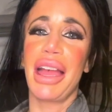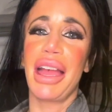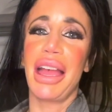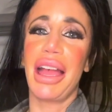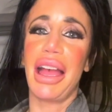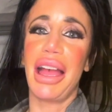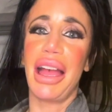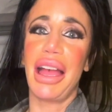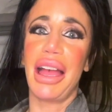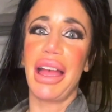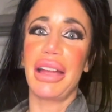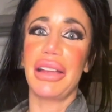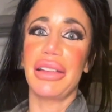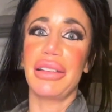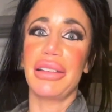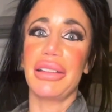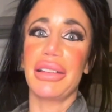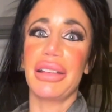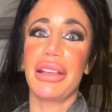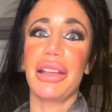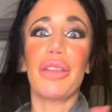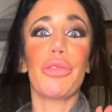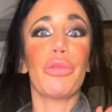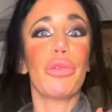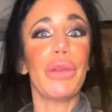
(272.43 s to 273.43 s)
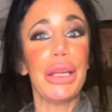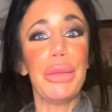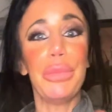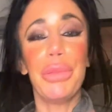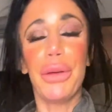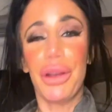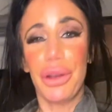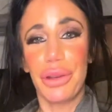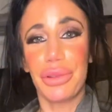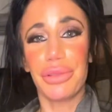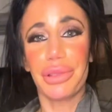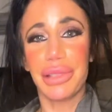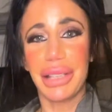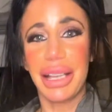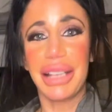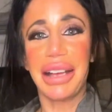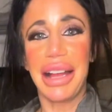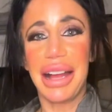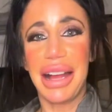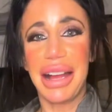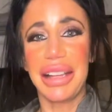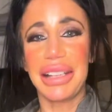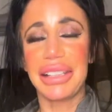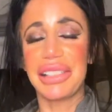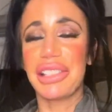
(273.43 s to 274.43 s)
and repos at
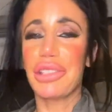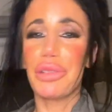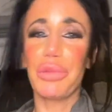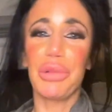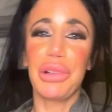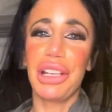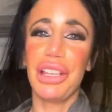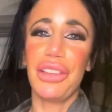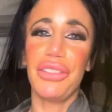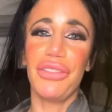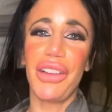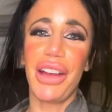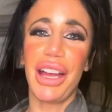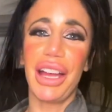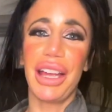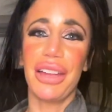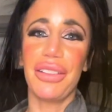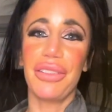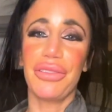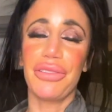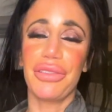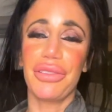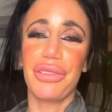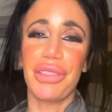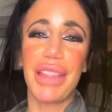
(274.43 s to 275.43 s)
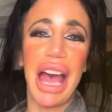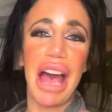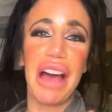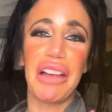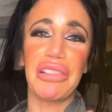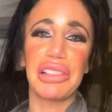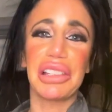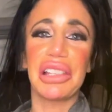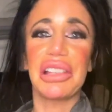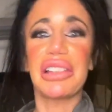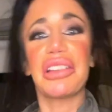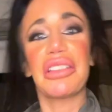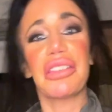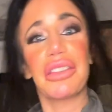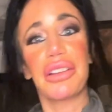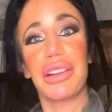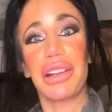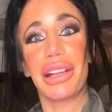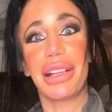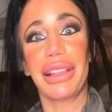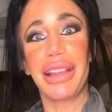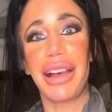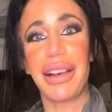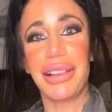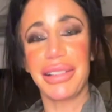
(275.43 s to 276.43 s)
highs, 25,000 to
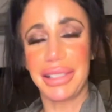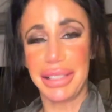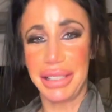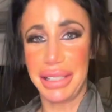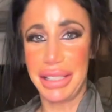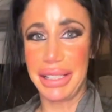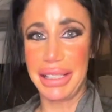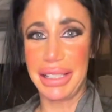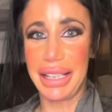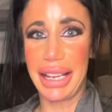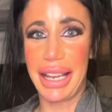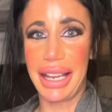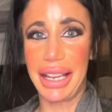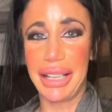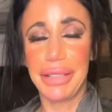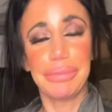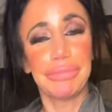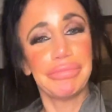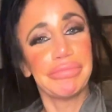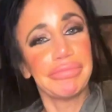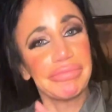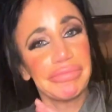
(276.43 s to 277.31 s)
30,000 a day.